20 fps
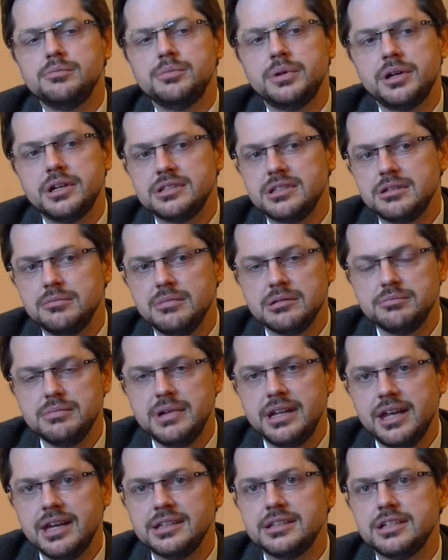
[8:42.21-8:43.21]
person, but
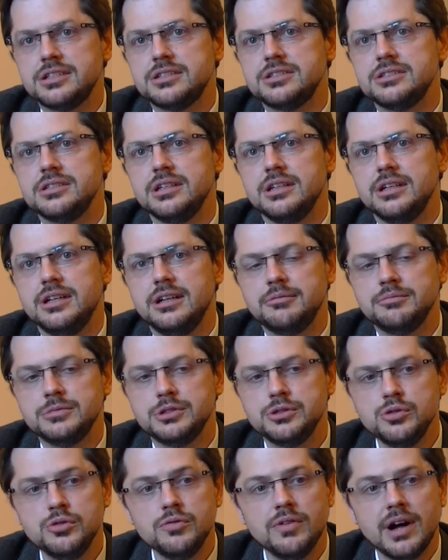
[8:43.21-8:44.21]
many others too.